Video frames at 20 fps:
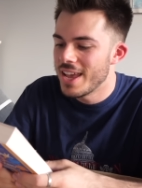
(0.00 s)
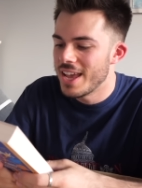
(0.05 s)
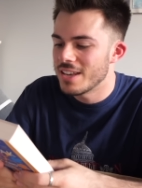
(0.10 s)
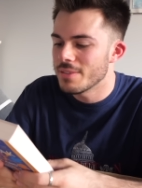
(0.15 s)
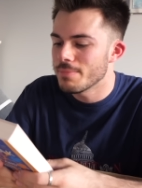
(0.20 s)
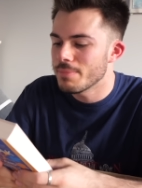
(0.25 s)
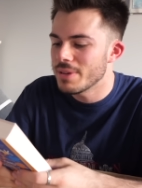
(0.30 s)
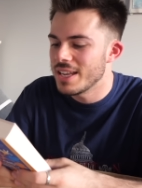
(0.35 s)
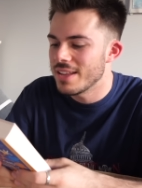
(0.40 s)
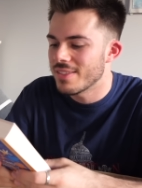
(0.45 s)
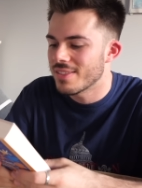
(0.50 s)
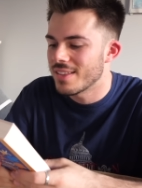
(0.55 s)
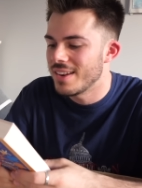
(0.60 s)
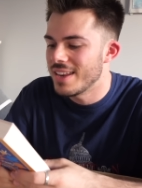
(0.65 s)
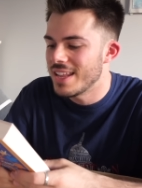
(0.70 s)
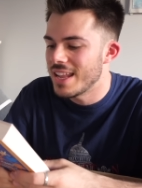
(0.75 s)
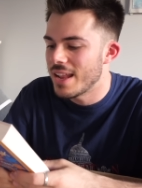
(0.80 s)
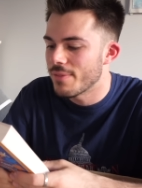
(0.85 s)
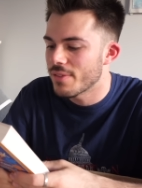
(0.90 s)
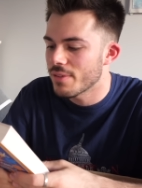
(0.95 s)
hidden beneath the
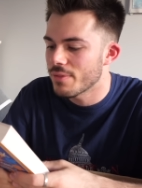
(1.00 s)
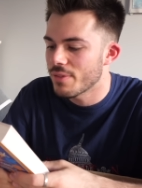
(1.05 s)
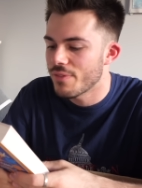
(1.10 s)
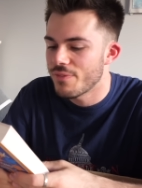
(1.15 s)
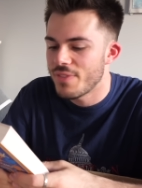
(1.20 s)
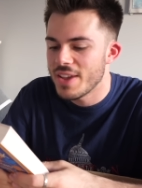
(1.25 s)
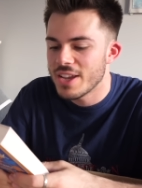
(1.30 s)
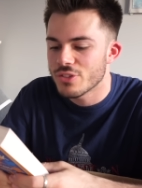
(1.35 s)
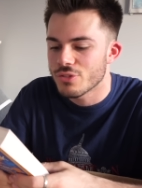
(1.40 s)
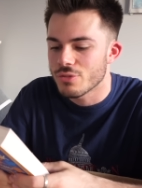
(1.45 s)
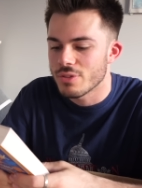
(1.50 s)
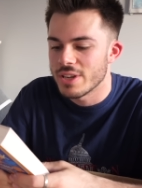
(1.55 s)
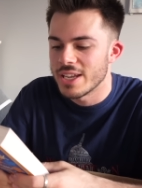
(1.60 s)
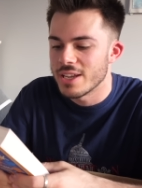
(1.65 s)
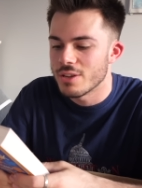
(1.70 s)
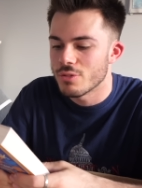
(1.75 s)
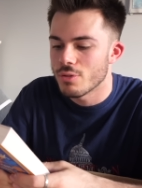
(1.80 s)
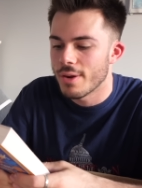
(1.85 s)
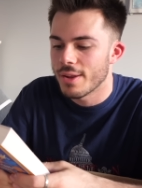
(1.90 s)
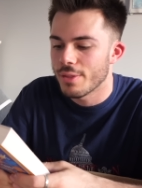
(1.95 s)
leaves of a fig tree
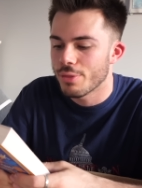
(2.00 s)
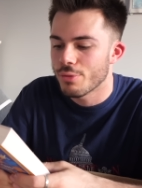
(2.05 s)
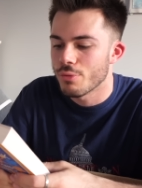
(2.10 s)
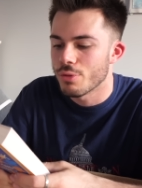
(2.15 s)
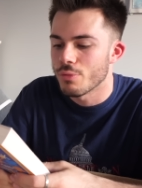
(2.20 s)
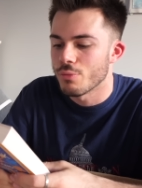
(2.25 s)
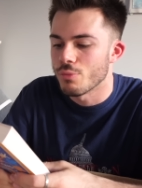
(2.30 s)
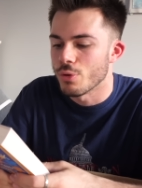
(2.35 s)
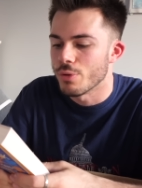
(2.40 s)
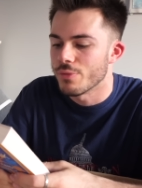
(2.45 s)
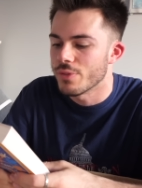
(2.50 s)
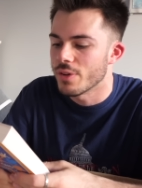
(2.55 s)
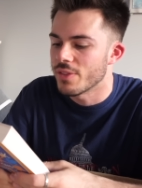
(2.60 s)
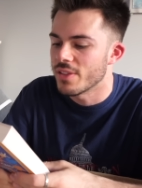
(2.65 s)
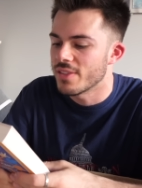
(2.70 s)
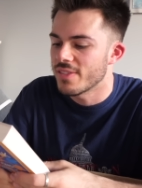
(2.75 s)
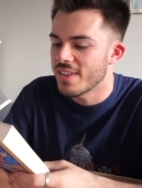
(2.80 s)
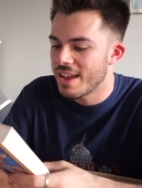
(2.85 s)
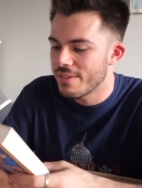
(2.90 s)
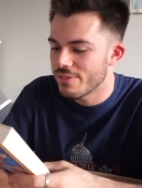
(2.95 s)
growing through the roof of the
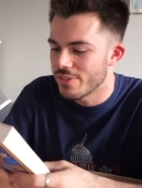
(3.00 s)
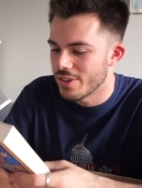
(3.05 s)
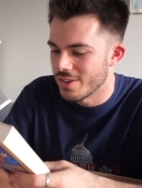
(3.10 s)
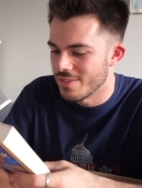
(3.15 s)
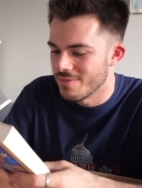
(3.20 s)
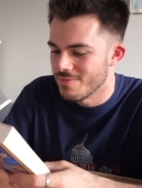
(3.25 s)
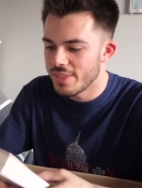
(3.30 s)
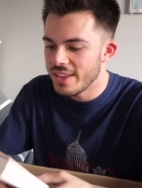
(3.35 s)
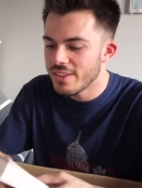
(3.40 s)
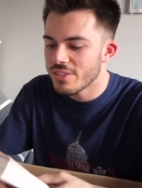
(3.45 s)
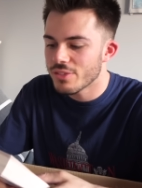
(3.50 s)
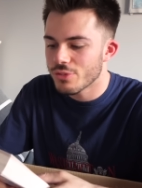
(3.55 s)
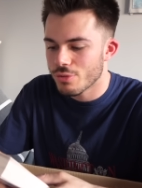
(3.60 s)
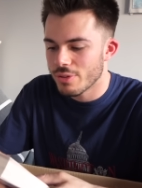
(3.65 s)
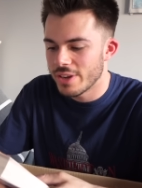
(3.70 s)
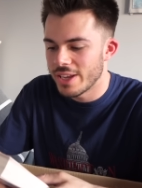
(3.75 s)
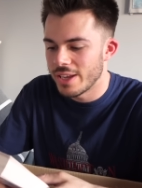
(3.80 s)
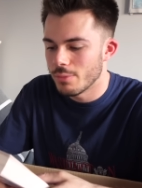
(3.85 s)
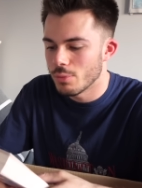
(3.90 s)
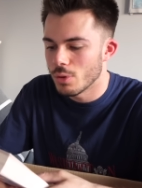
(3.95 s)
tavern. This
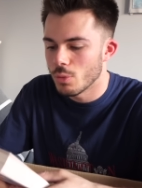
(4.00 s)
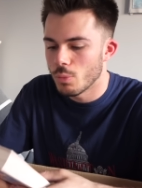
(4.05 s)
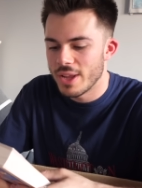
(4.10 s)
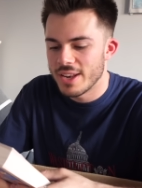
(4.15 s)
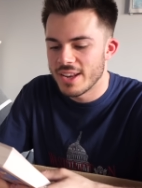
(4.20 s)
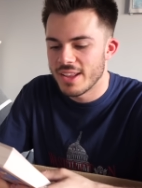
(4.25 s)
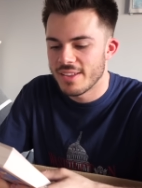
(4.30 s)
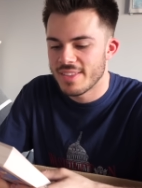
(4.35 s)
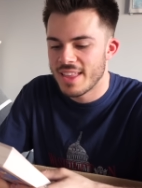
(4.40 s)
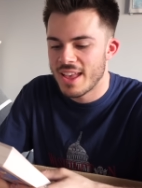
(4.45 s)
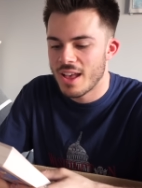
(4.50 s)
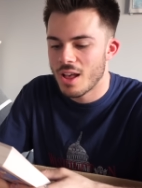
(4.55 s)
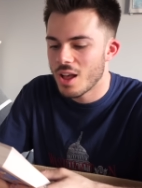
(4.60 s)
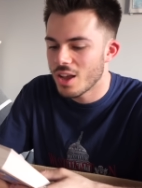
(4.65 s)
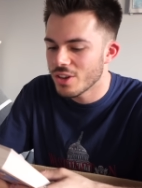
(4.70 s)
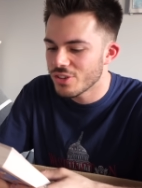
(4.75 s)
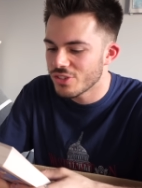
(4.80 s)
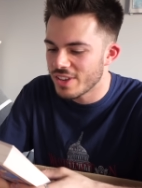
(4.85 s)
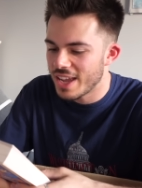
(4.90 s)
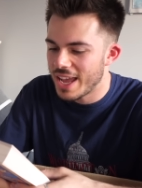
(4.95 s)
tree will witness their
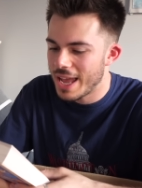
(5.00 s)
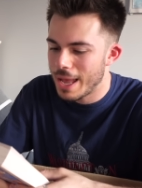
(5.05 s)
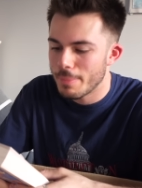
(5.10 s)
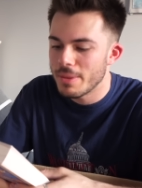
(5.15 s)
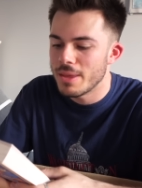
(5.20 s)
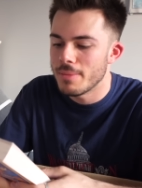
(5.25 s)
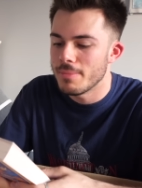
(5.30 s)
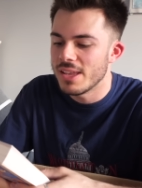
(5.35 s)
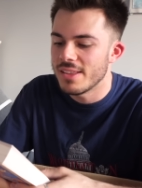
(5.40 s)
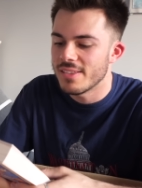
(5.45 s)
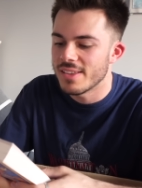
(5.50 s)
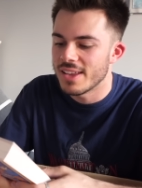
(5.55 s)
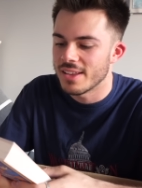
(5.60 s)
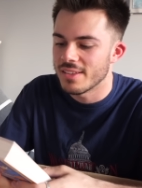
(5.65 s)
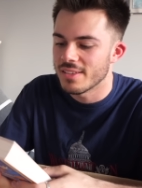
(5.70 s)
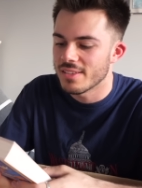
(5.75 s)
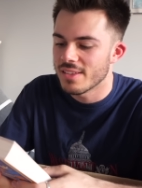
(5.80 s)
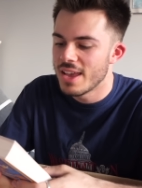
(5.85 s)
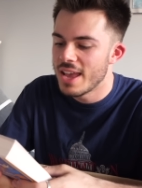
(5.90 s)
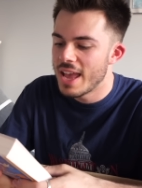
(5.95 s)
hushed, happy
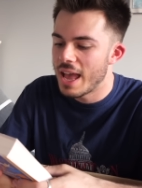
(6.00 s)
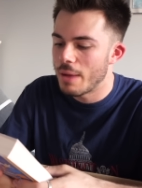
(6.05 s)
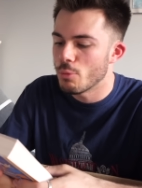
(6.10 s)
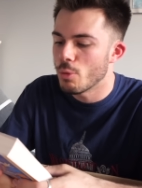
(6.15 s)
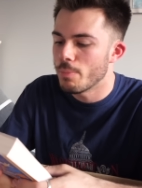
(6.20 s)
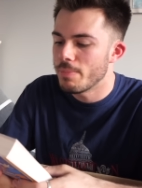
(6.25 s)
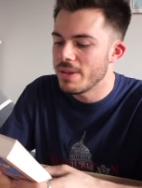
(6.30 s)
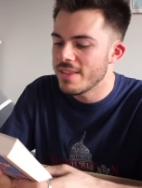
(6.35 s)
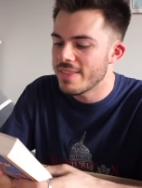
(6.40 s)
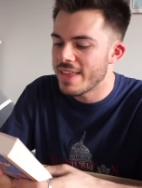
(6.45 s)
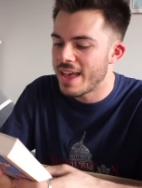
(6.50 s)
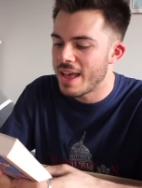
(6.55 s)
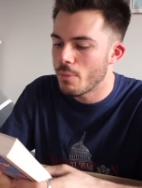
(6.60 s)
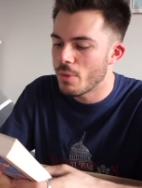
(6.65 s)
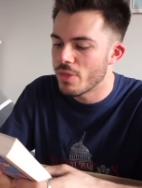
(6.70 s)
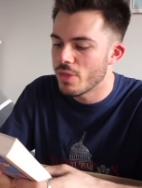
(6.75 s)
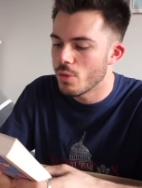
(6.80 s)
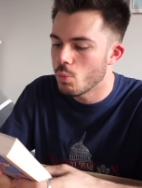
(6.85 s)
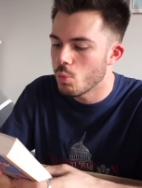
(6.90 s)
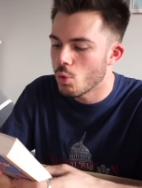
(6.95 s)
meetings and will be there
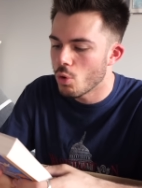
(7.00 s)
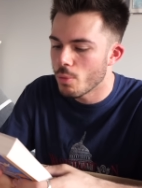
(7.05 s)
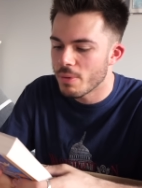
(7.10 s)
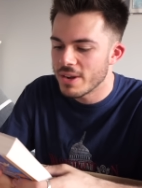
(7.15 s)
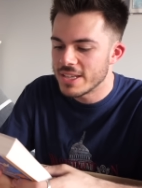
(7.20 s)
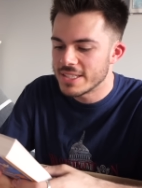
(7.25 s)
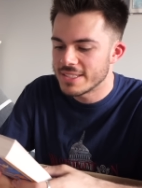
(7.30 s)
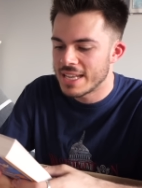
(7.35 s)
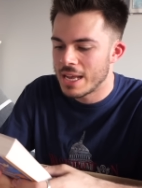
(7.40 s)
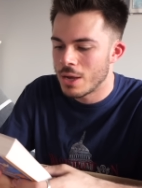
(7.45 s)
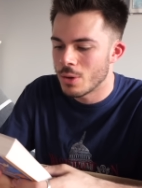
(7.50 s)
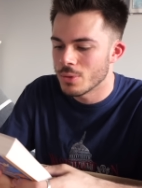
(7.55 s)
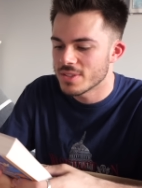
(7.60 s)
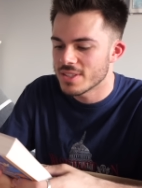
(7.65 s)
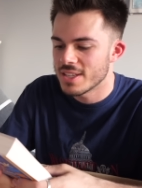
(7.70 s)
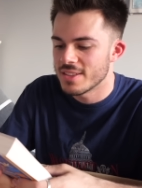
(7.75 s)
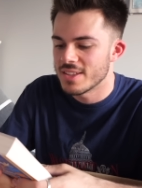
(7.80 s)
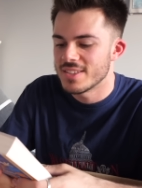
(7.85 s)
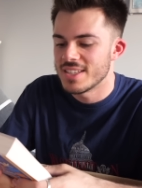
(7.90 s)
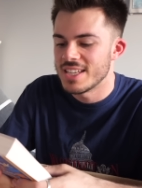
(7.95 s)
when the war breaks out
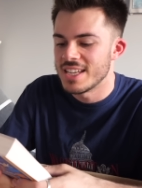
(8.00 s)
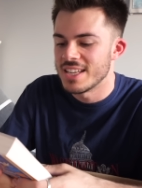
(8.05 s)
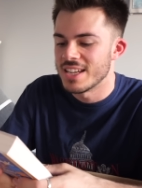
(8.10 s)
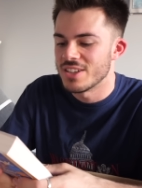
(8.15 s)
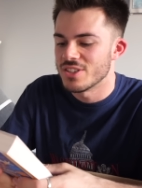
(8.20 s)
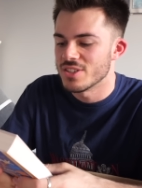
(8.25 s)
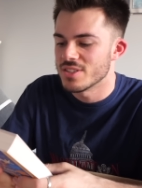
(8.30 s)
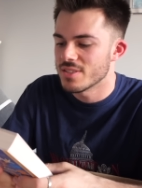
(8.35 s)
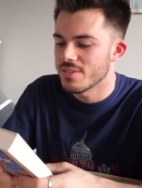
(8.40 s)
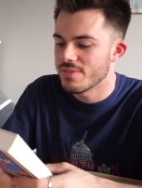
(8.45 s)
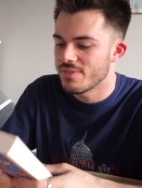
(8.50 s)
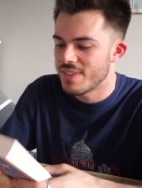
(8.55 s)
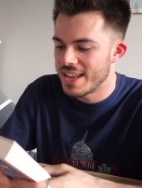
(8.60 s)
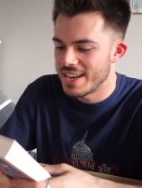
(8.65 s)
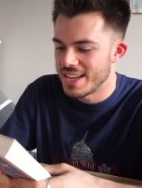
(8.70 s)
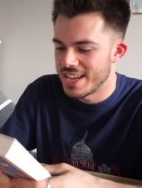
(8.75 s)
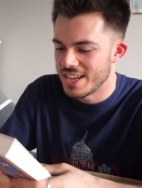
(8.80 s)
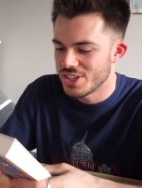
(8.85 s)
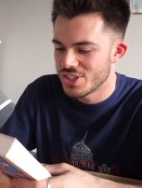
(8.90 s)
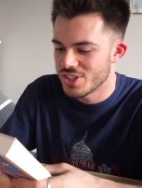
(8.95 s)
and the teenagers
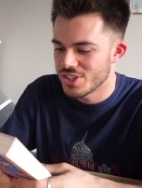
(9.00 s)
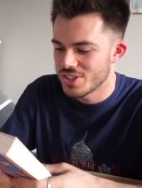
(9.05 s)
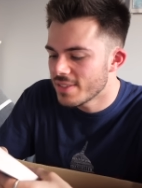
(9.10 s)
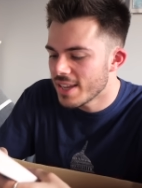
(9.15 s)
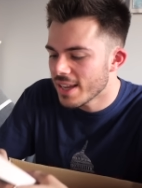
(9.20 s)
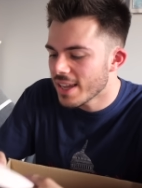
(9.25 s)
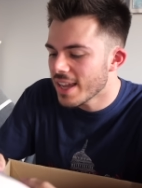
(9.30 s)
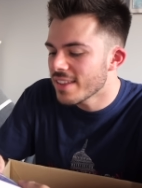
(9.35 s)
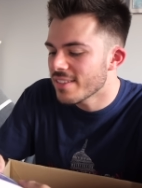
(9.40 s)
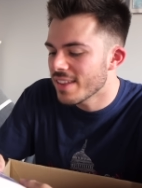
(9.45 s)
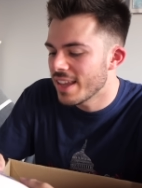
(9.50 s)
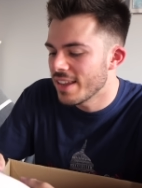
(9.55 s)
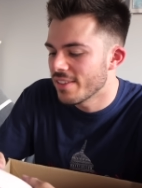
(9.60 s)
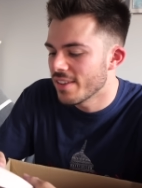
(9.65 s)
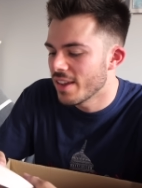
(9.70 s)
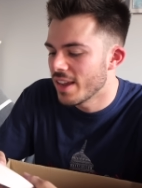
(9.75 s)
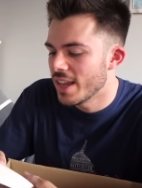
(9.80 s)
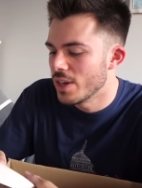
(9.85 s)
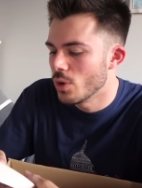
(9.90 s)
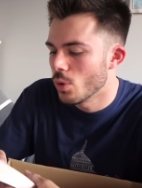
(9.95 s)
vanish. Decades
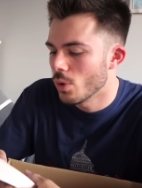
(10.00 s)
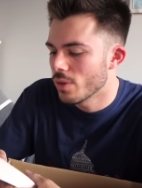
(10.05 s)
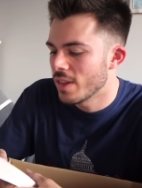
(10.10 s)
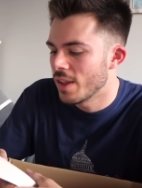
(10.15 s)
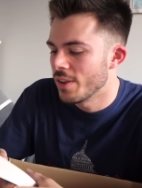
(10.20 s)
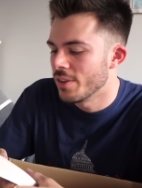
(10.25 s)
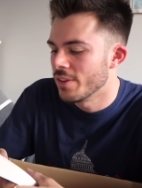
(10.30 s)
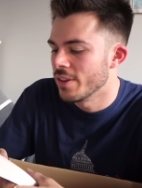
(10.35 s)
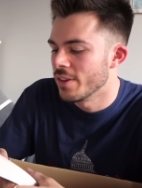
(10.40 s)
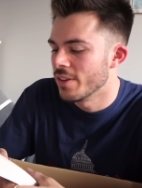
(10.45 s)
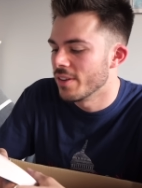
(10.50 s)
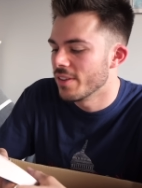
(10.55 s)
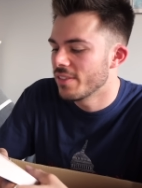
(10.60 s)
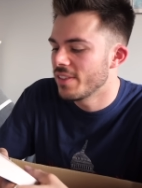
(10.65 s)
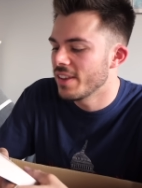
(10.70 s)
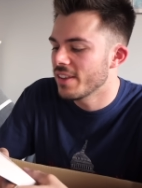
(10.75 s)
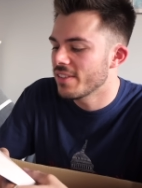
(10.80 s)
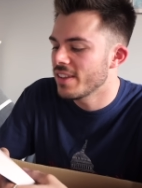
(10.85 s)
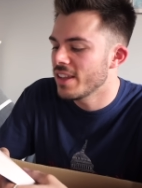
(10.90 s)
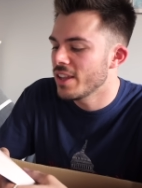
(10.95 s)
later, in North London,
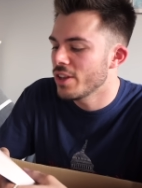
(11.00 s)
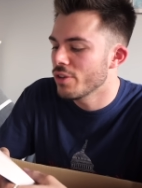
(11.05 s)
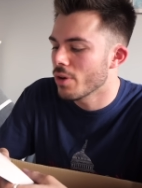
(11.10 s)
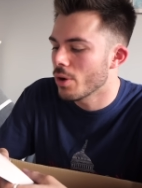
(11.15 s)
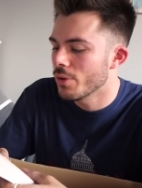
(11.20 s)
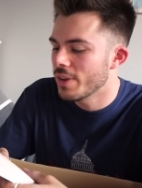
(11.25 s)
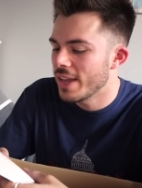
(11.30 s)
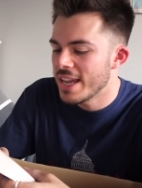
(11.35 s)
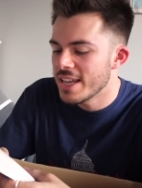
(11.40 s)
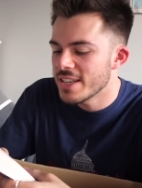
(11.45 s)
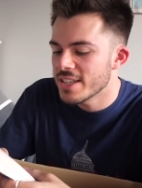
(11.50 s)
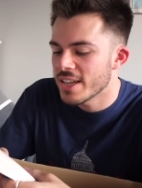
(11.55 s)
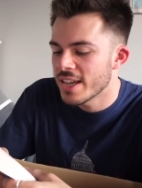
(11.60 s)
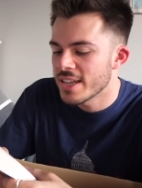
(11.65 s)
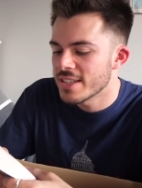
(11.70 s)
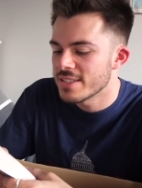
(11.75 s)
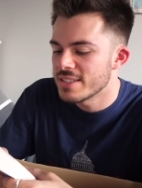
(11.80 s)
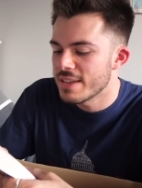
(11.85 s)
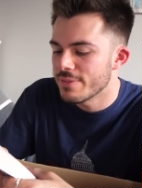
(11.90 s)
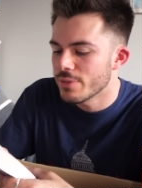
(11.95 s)
16 year old Ada
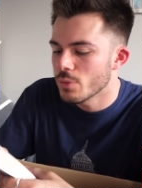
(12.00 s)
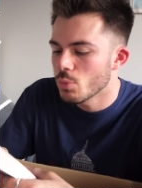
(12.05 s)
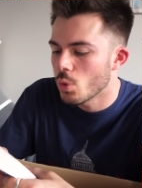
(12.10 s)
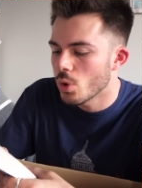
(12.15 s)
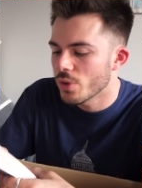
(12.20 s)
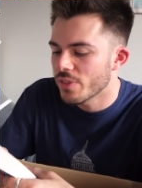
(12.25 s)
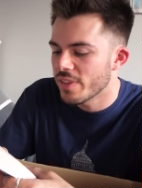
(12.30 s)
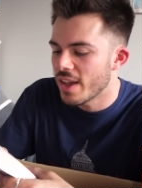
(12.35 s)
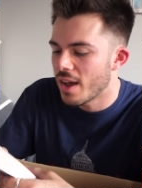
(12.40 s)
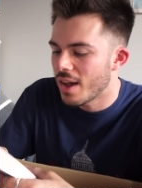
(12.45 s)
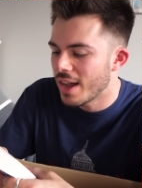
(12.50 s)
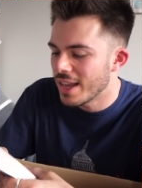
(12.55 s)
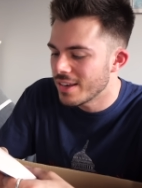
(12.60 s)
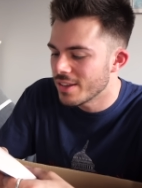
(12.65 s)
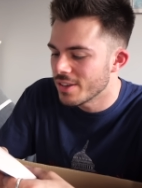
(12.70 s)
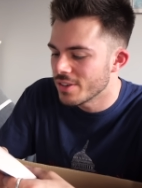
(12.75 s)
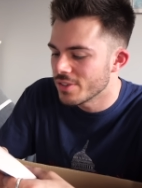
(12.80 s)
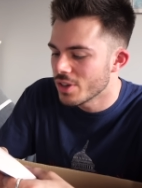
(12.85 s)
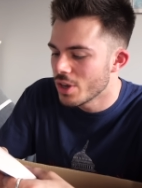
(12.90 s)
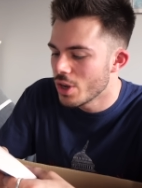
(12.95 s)
has never walked the
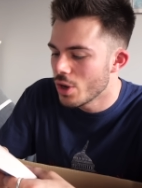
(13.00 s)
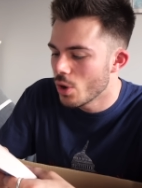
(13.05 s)
island